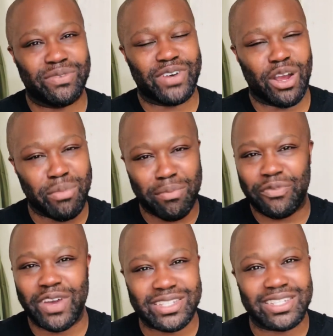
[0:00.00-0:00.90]
I remember
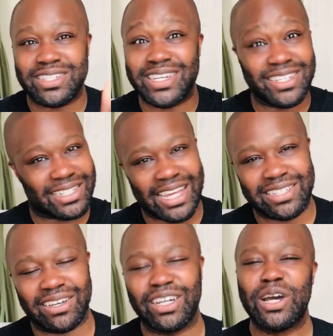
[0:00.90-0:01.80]
faces years
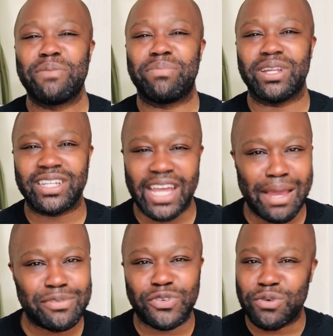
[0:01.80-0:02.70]
later, but
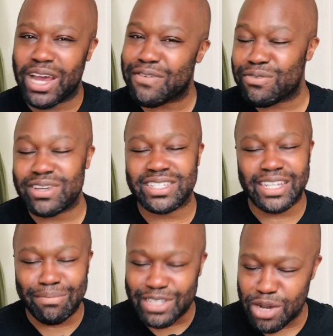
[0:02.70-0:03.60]
names, for whatever reason,
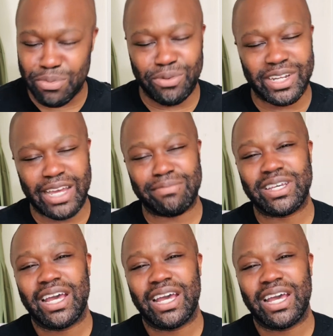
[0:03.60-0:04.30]
I'm terrible with names.